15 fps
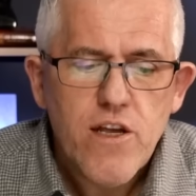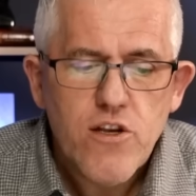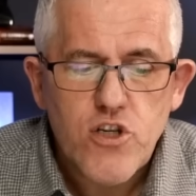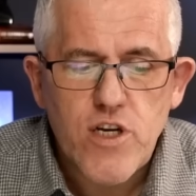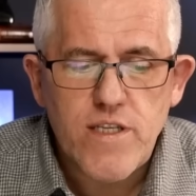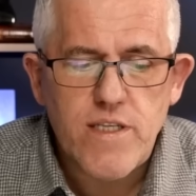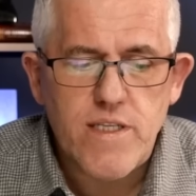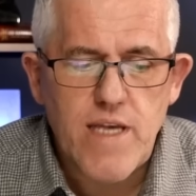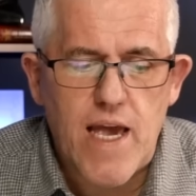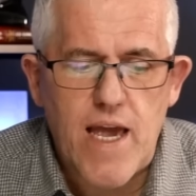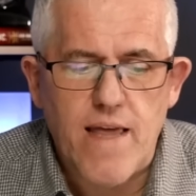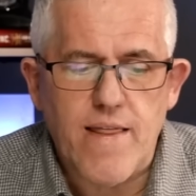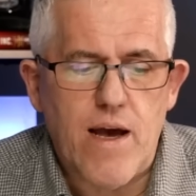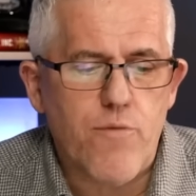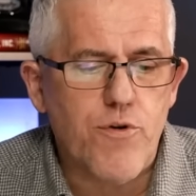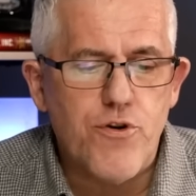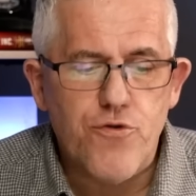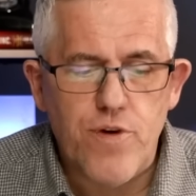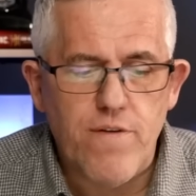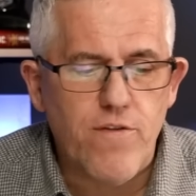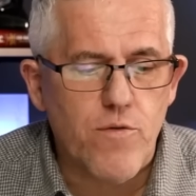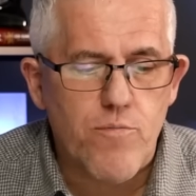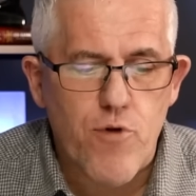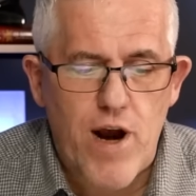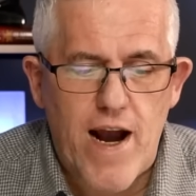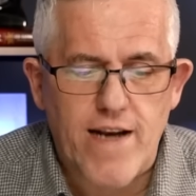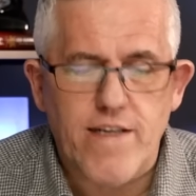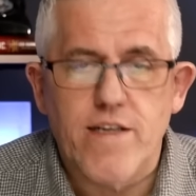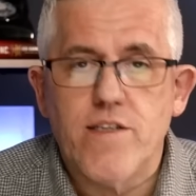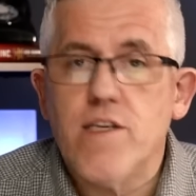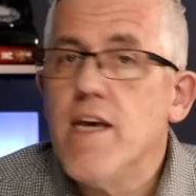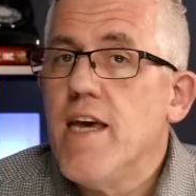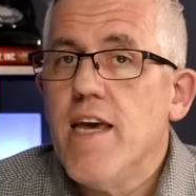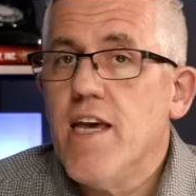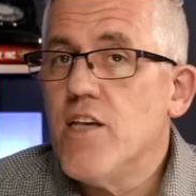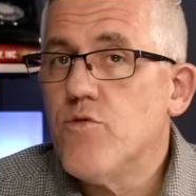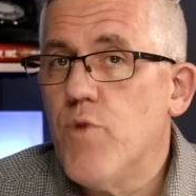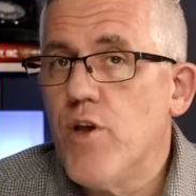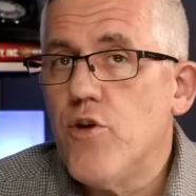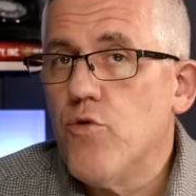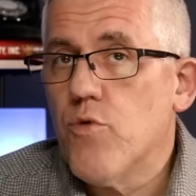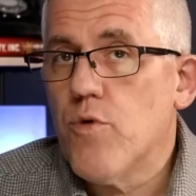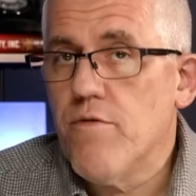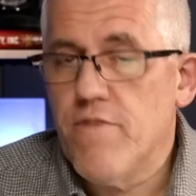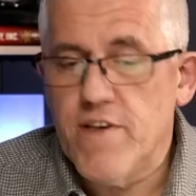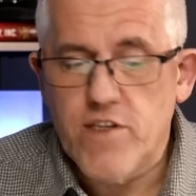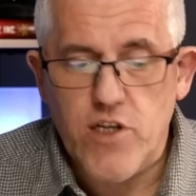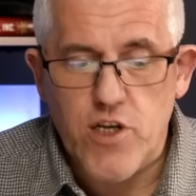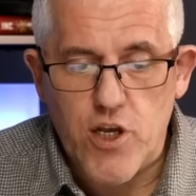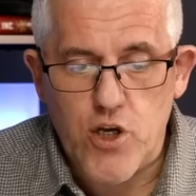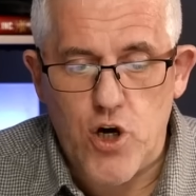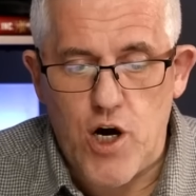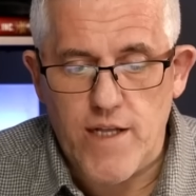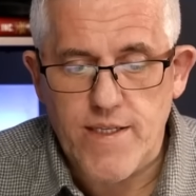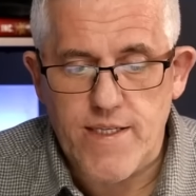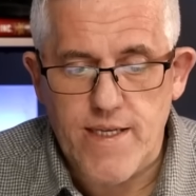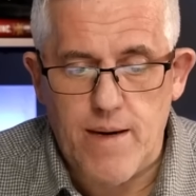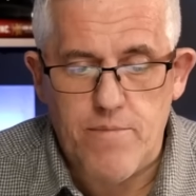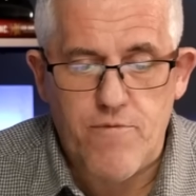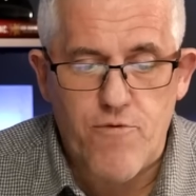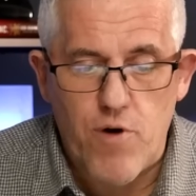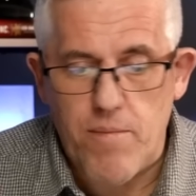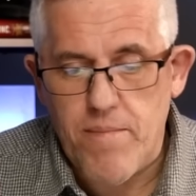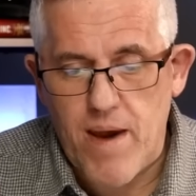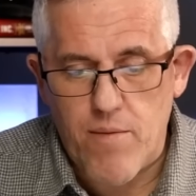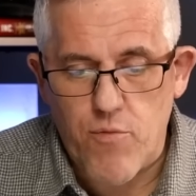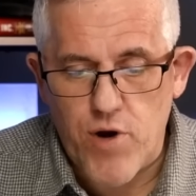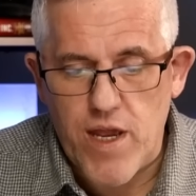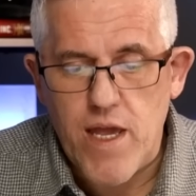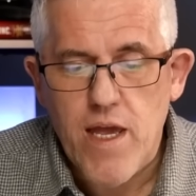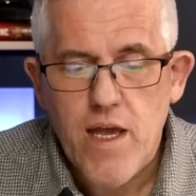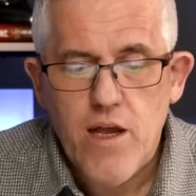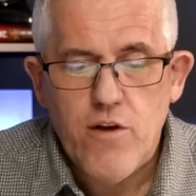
just saying that retrieval practice is when you revisit a concept from memory